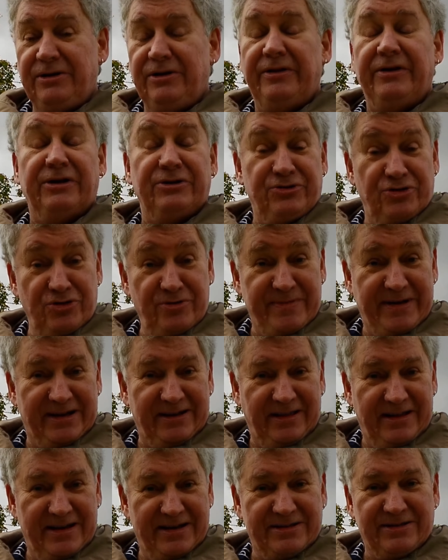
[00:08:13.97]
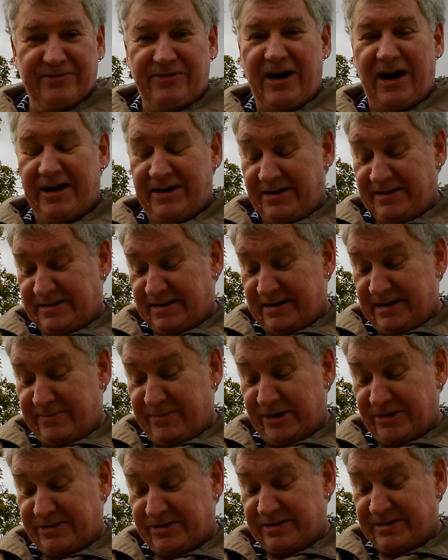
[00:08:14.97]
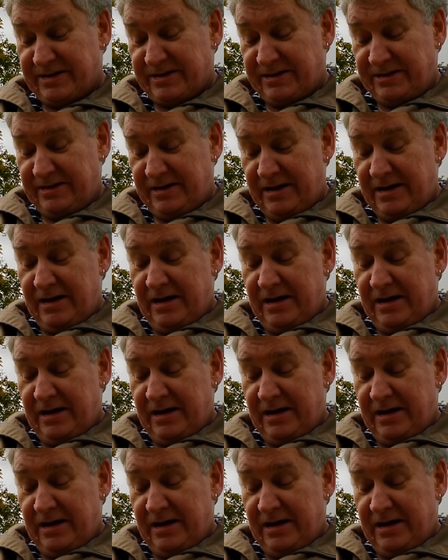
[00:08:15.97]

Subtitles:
There are two main lays of Harry's that he mentions here.